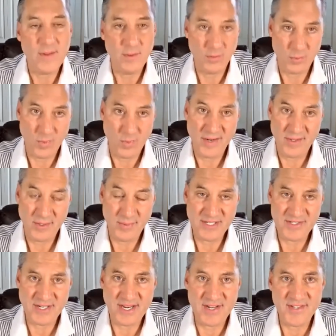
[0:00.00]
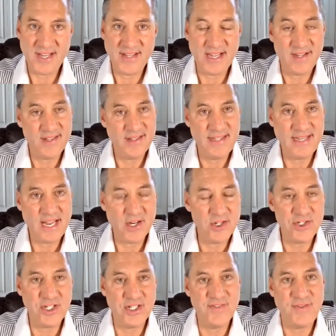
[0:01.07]
and the reason I say that, the
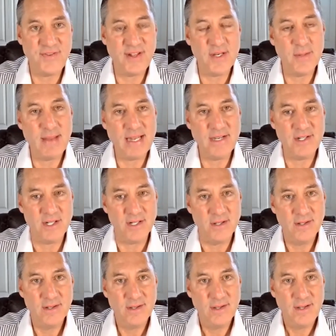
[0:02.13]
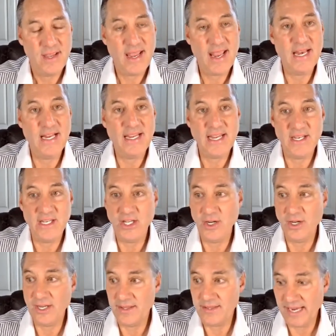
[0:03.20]
energy is fundamental, and
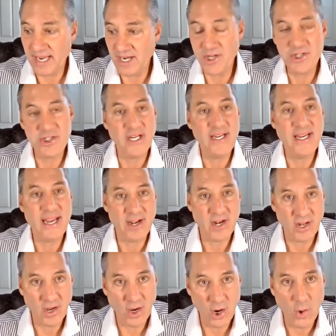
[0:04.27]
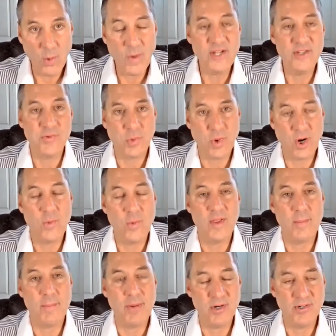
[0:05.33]
the energy can always work
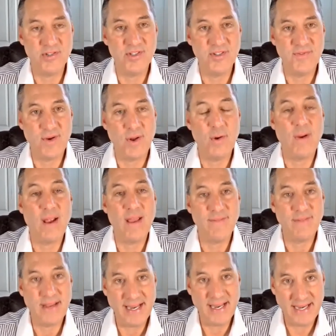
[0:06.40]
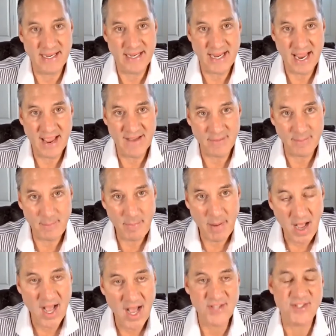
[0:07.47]
with a person's photograph and have a
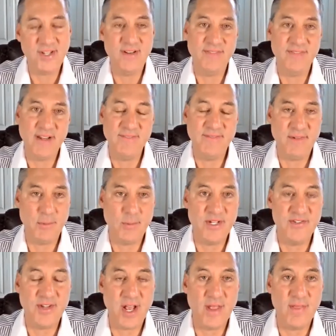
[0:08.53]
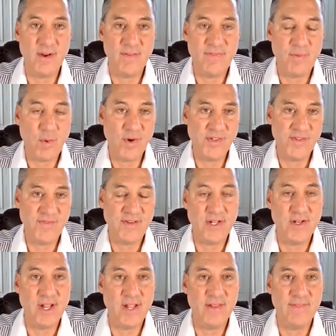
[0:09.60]
positive influence on their force
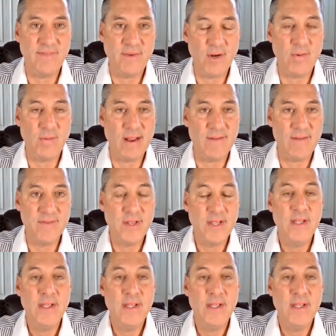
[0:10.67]
field on the photograph.